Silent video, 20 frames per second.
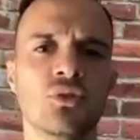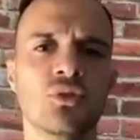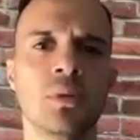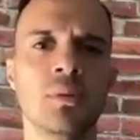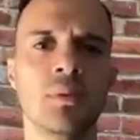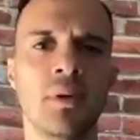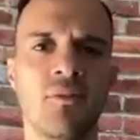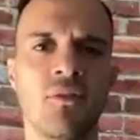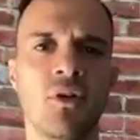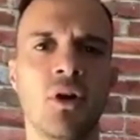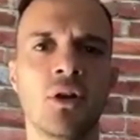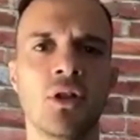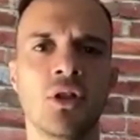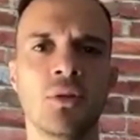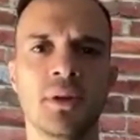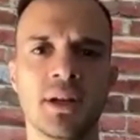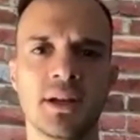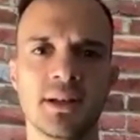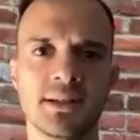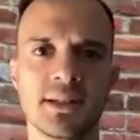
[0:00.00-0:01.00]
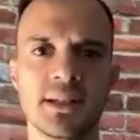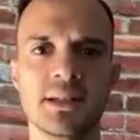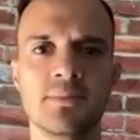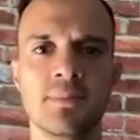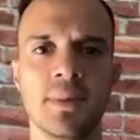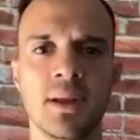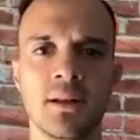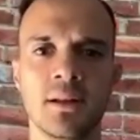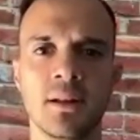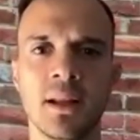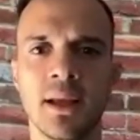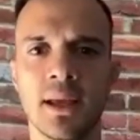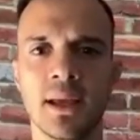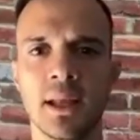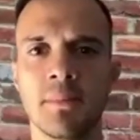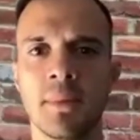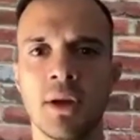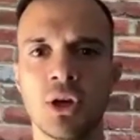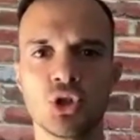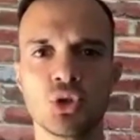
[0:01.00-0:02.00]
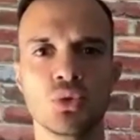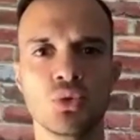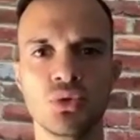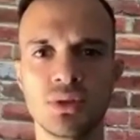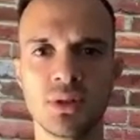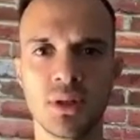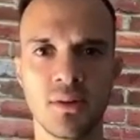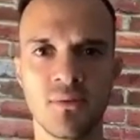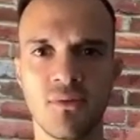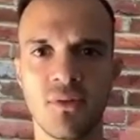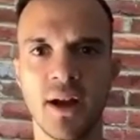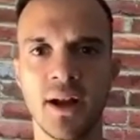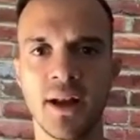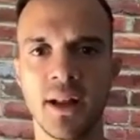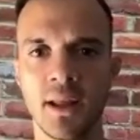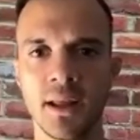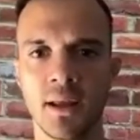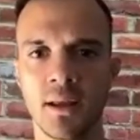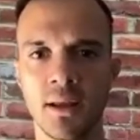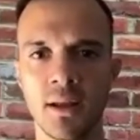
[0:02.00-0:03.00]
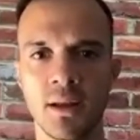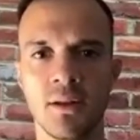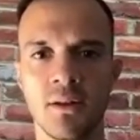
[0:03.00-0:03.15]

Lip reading: be my father because he's been like in my shoes and fighting,